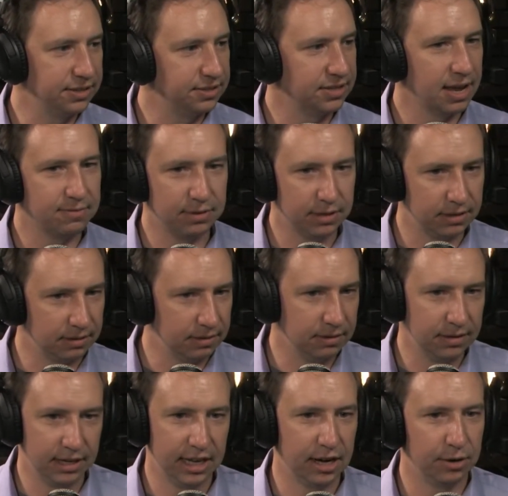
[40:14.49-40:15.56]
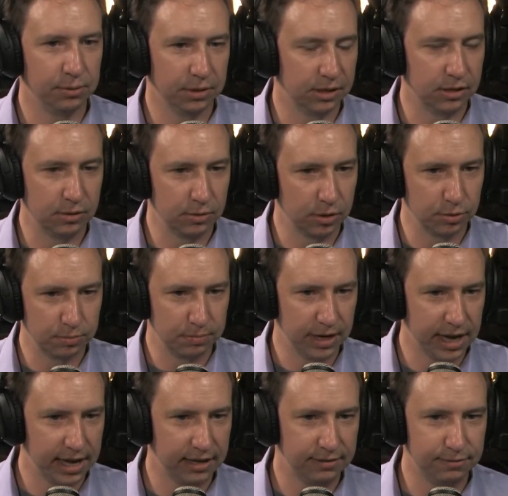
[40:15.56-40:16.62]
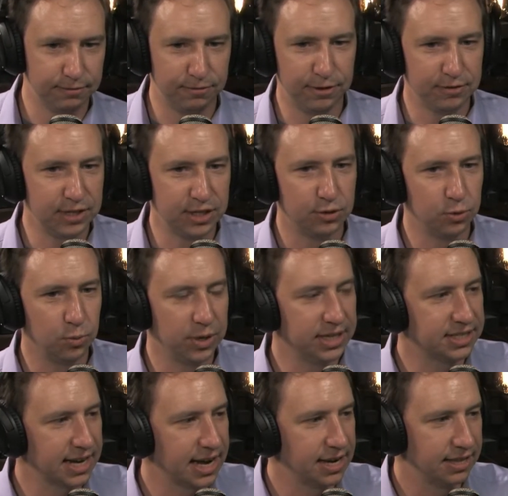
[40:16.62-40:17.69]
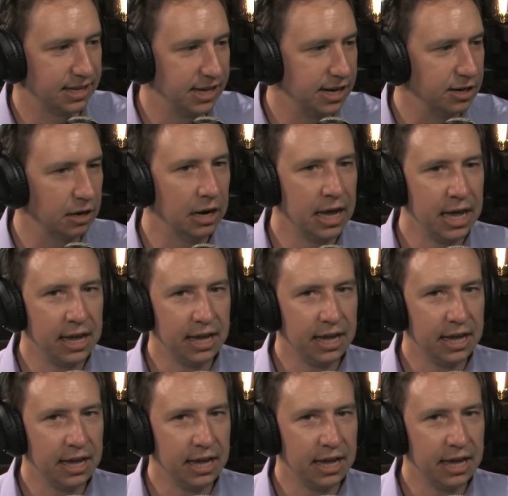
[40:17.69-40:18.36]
52 weeks out of the year,